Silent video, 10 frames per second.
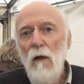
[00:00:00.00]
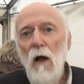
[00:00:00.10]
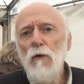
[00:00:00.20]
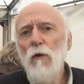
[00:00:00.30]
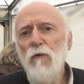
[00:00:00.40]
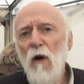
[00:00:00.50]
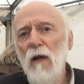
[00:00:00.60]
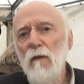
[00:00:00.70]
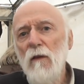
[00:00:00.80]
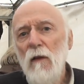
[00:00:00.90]
and you'll
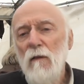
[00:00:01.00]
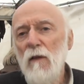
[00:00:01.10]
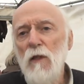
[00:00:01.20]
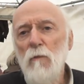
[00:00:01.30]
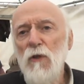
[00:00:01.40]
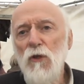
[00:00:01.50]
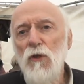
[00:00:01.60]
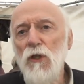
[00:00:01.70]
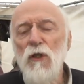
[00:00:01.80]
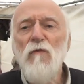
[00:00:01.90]
find that it
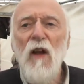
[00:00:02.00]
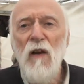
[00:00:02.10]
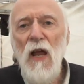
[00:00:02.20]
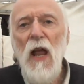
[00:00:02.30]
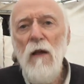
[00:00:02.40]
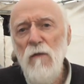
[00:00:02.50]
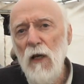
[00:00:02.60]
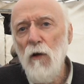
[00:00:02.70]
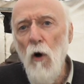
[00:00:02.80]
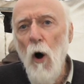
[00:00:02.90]
produces a very heavy
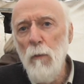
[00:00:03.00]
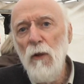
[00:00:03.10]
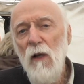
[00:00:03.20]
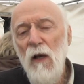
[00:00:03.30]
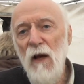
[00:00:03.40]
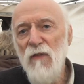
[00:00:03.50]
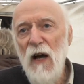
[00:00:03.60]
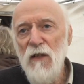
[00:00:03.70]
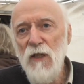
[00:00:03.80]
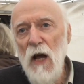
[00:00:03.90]
crop at
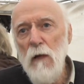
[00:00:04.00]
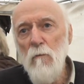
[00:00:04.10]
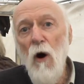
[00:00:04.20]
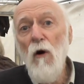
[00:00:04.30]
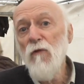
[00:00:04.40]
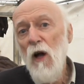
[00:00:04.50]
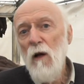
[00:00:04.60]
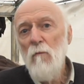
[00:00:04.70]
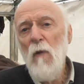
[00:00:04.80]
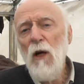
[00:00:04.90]
that time of
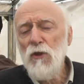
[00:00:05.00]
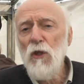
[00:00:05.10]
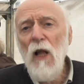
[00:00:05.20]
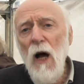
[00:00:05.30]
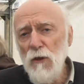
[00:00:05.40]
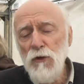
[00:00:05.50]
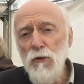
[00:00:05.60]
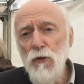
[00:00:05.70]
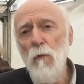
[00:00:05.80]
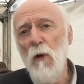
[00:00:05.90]
much larger
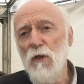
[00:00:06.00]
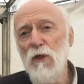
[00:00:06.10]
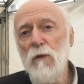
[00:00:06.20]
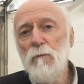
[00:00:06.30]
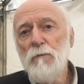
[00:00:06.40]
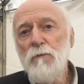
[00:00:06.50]
tubers.